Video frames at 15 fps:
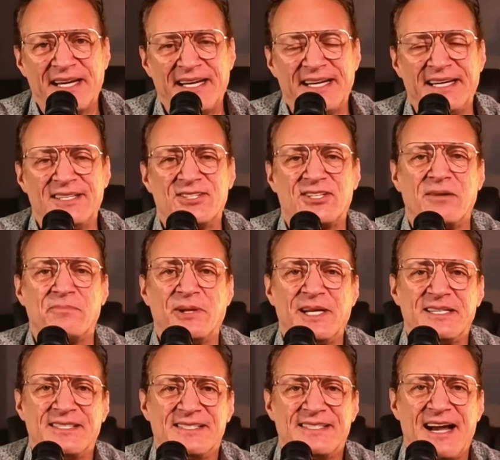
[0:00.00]
in some
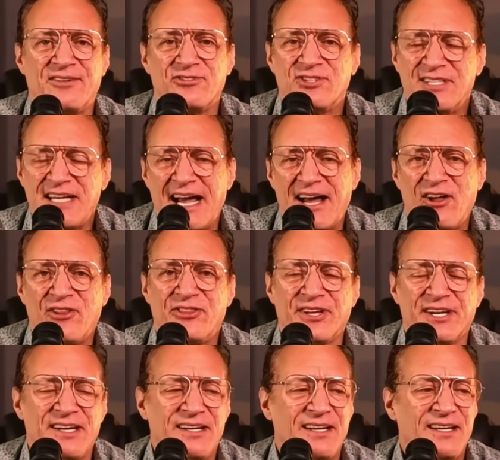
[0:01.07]
places down south
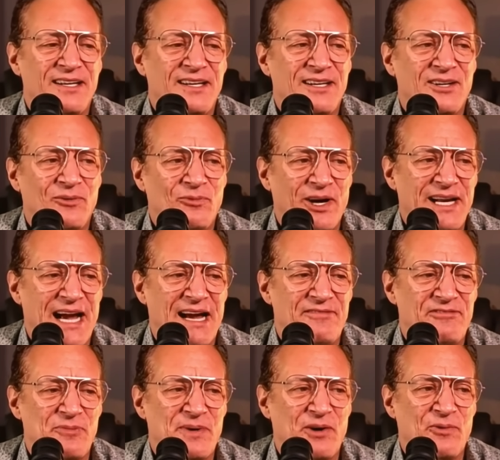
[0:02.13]
and what
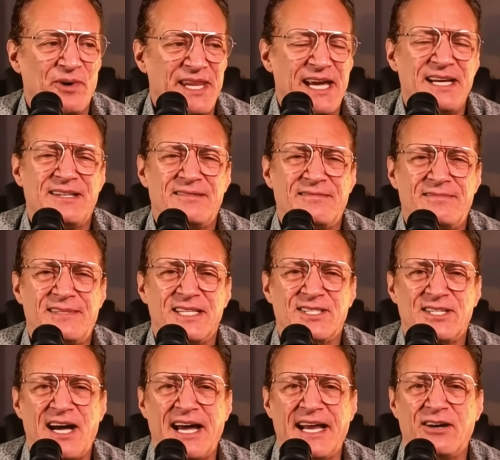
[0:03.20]
have you. But when they
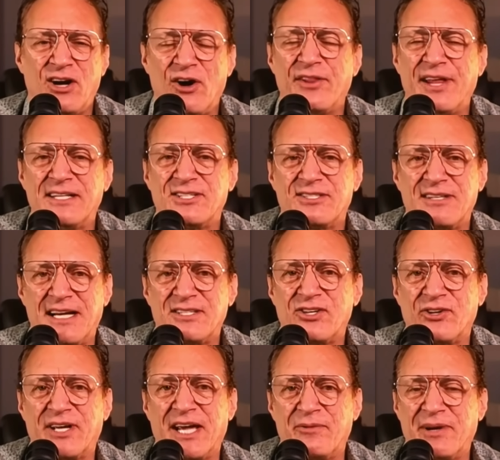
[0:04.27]
decided, that's
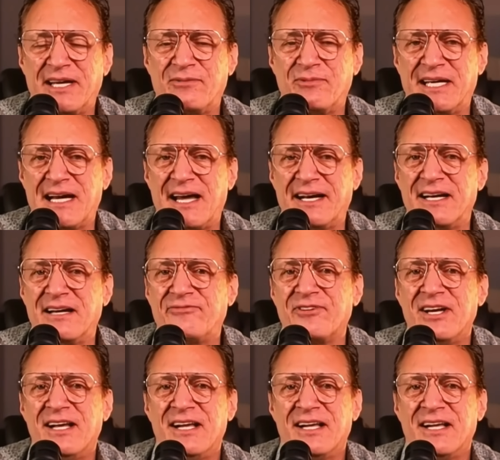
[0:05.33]
okay, we got enough